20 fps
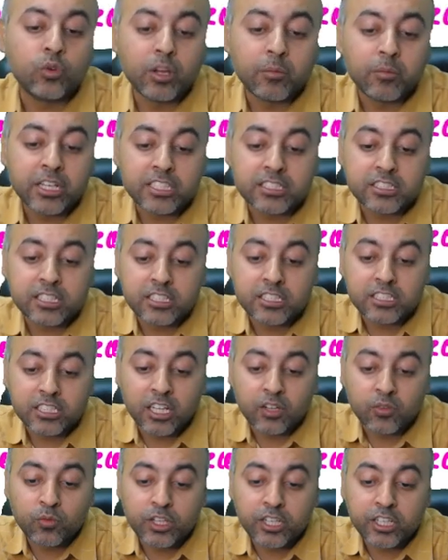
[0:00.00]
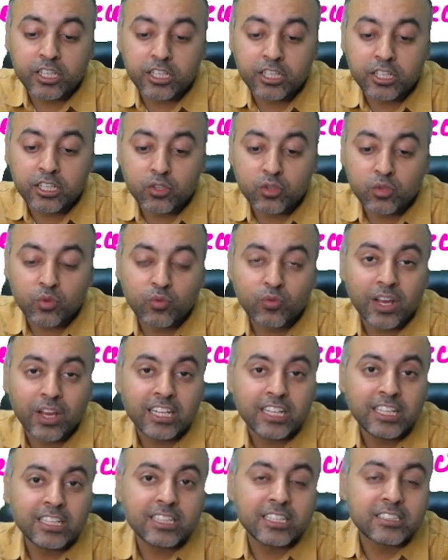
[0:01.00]
Glutamic acid is converted to
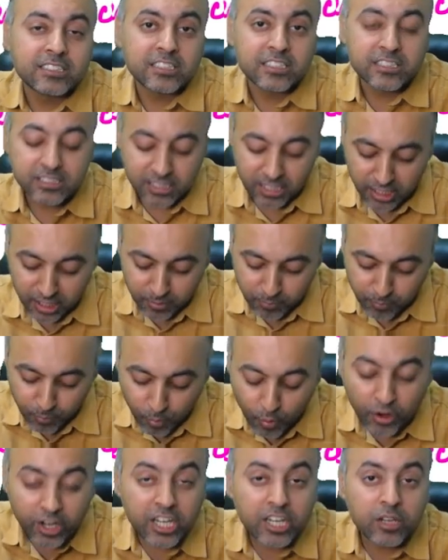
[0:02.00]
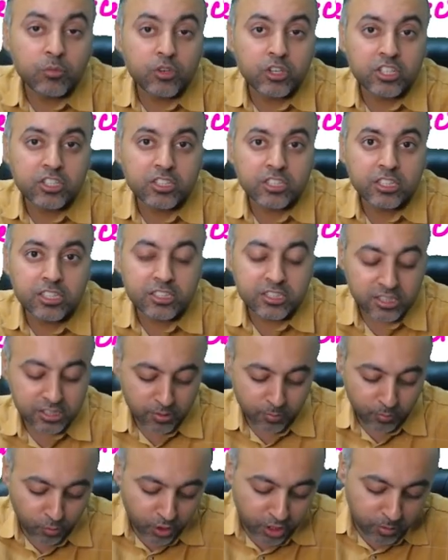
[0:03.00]
valine. This is a point mutation. This
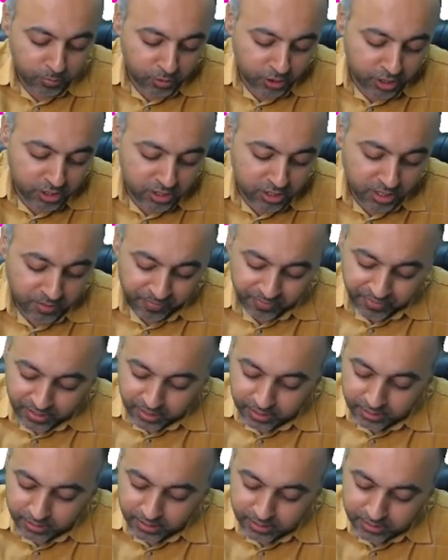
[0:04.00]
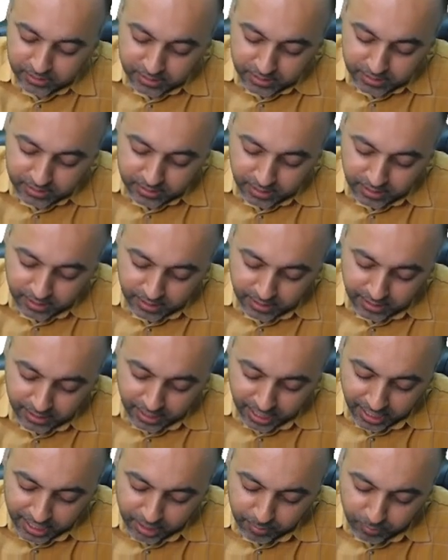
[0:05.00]
is a point mutation. This is a
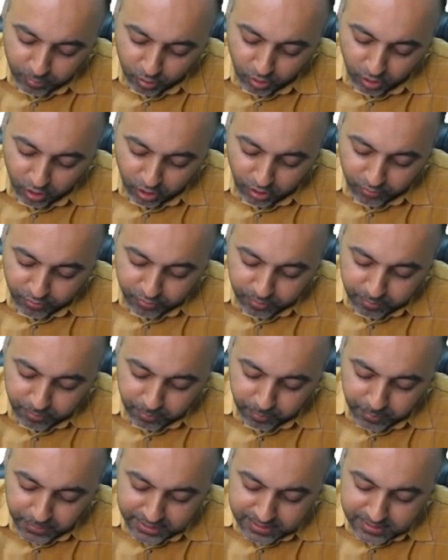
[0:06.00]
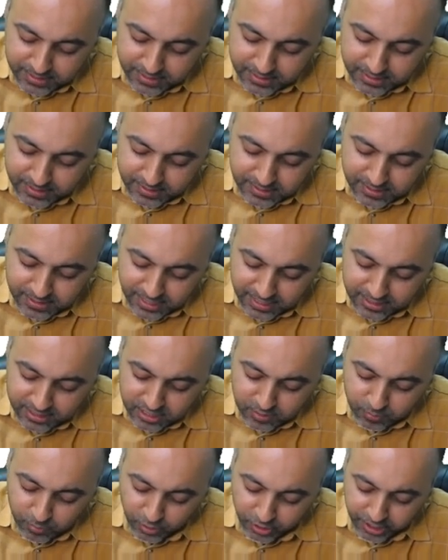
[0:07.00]
type of
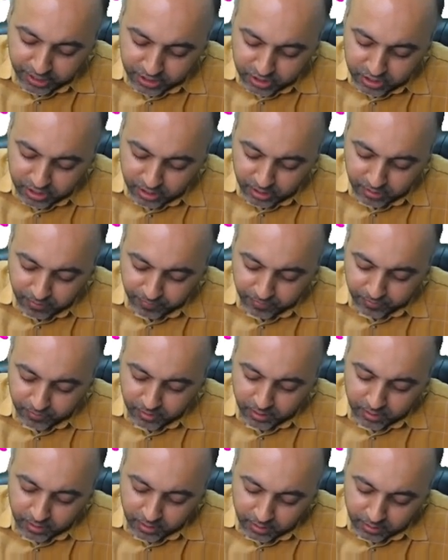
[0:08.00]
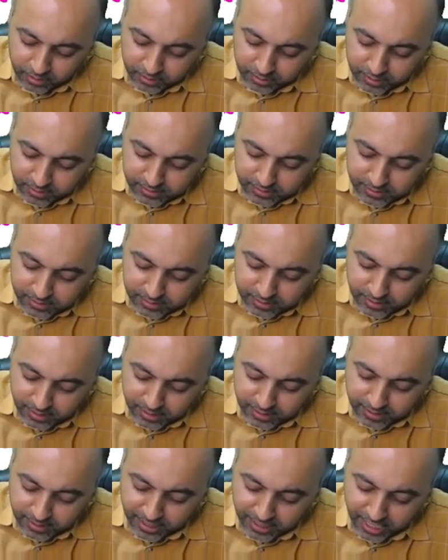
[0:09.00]
missense mutation. This is
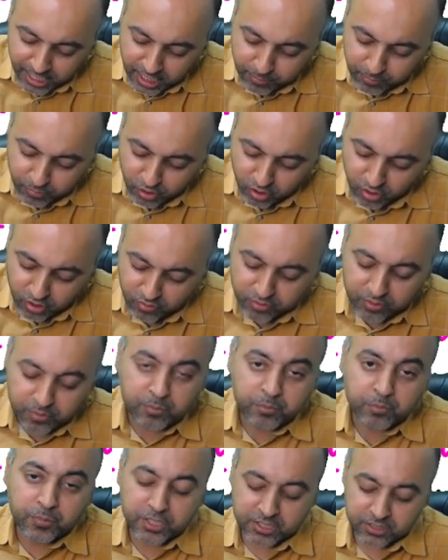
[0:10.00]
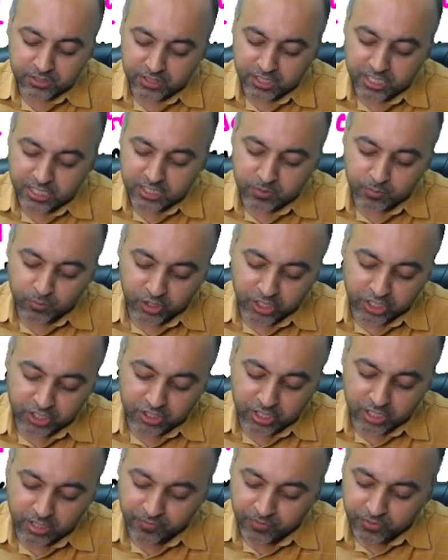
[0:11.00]
a type of missense
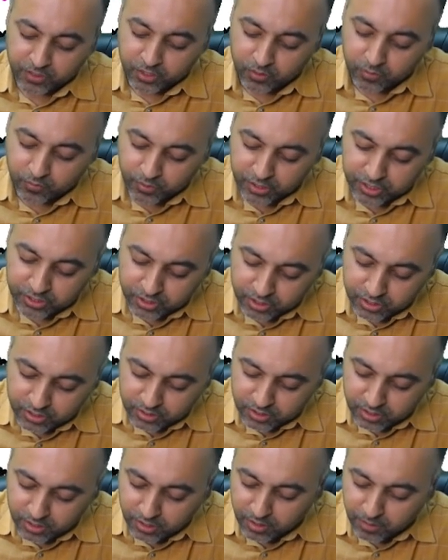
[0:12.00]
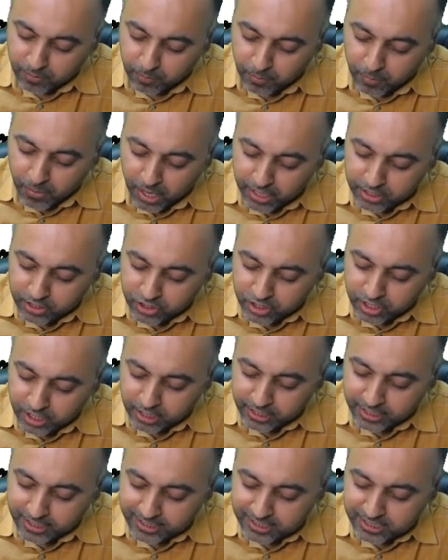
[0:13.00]
mutation which is
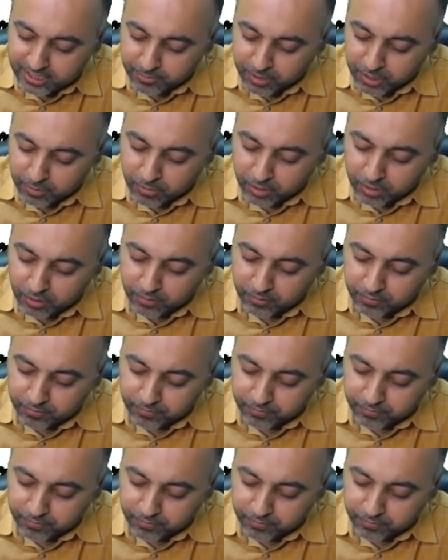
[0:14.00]
partially acceptable.